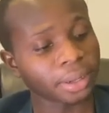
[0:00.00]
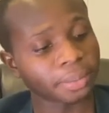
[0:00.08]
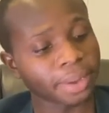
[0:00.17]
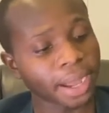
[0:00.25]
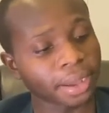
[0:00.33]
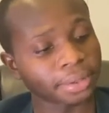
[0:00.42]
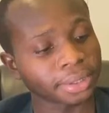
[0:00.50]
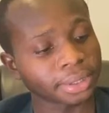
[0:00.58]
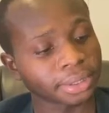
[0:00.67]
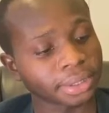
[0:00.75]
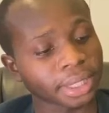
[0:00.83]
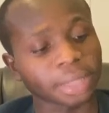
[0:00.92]

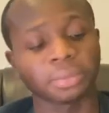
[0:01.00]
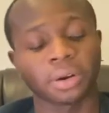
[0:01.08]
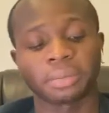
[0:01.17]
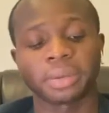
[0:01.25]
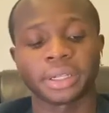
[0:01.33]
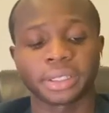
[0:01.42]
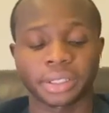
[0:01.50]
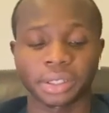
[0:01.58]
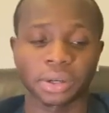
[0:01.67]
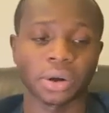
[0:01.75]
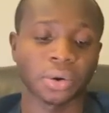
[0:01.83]
about 10 more minutes to